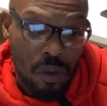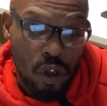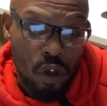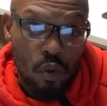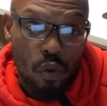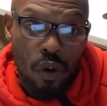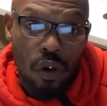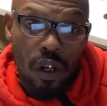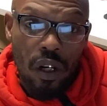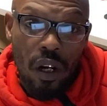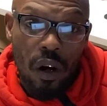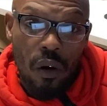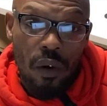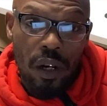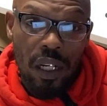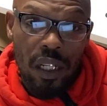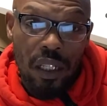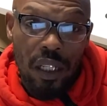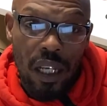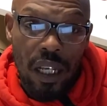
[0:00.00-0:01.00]
You want to know
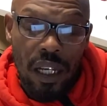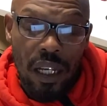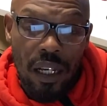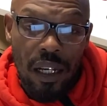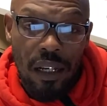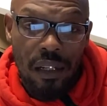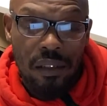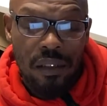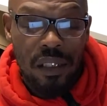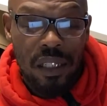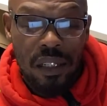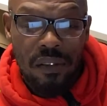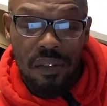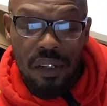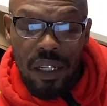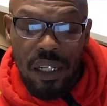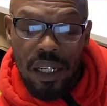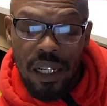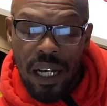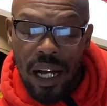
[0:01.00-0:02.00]
anything else? Leave
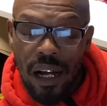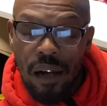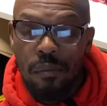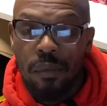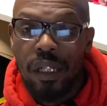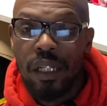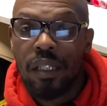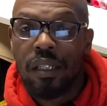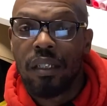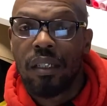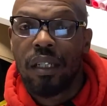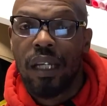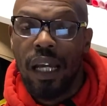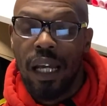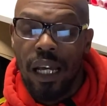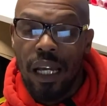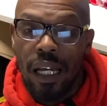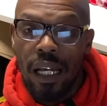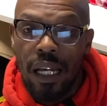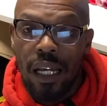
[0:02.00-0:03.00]
it in the comments.
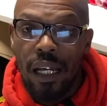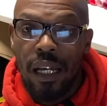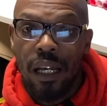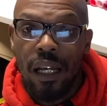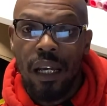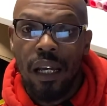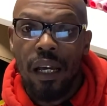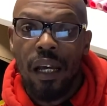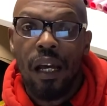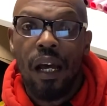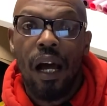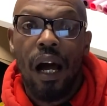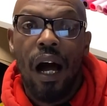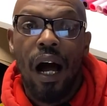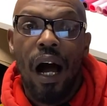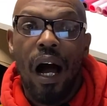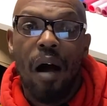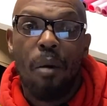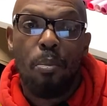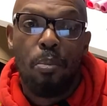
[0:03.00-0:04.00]
And
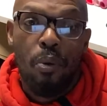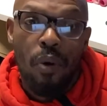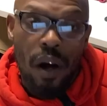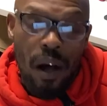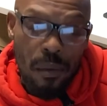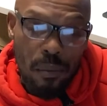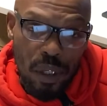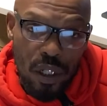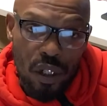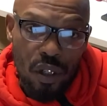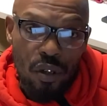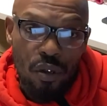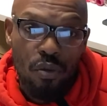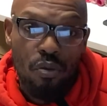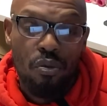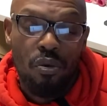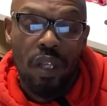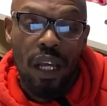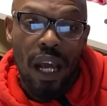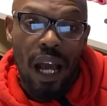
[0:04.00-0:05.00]
I promise
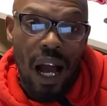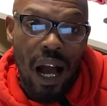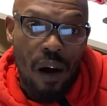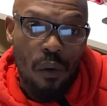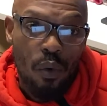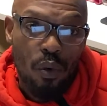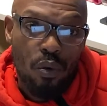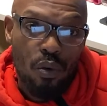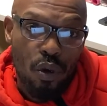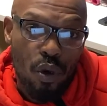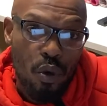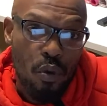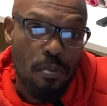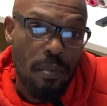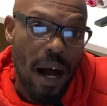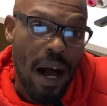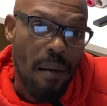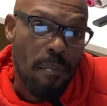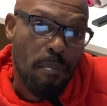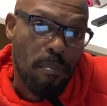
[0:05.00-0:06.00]
you that I will do
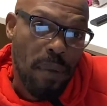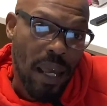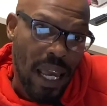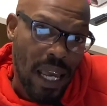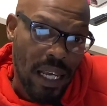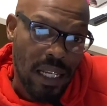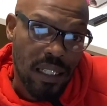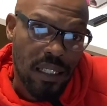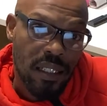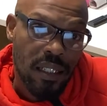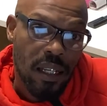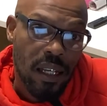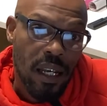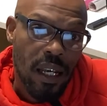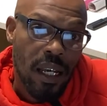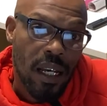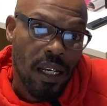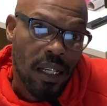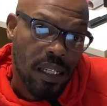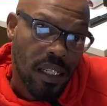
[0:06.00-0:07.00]
my best
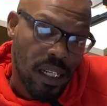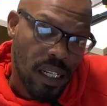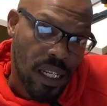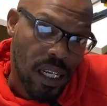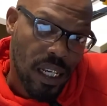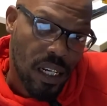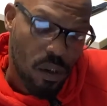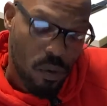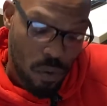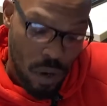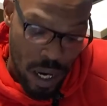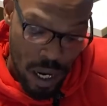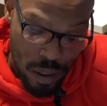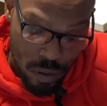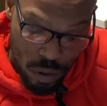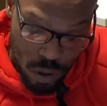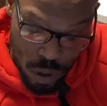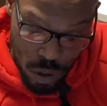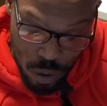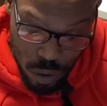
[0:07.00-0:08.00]
to get
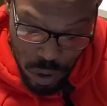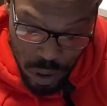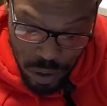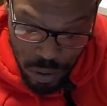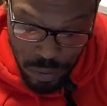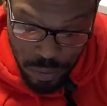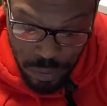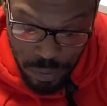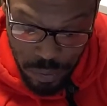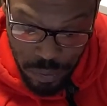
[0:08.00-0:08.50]
around to it.